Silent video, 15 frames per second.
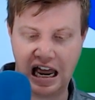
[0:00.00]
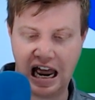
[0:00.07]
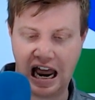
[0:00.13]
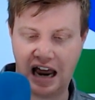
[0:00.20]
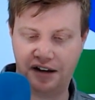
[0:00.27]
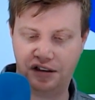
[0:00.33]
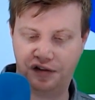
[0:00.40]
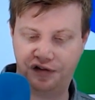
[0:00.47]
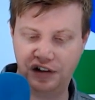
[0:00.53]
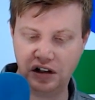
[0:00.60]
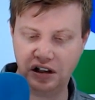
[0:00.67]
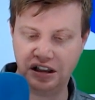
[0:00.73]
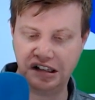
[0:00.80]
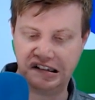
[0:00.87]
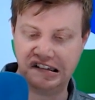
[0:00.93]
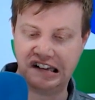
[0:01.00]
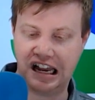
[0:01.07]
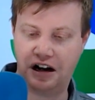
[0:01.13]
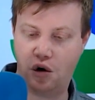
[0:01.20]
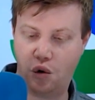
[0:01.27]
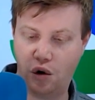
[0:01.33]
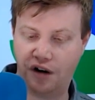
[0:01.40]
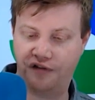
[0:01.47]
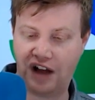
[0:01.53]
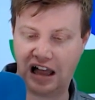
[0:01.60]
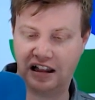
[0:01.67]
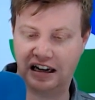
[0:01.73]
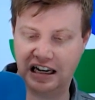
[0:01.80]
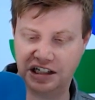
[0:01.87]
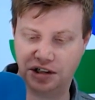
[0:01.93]
have the feeling this is a core
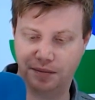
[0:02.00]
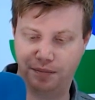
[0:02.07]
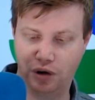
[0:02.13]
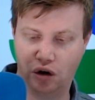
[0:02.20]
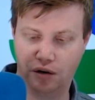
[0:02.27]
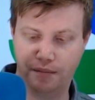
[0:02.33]
validation build.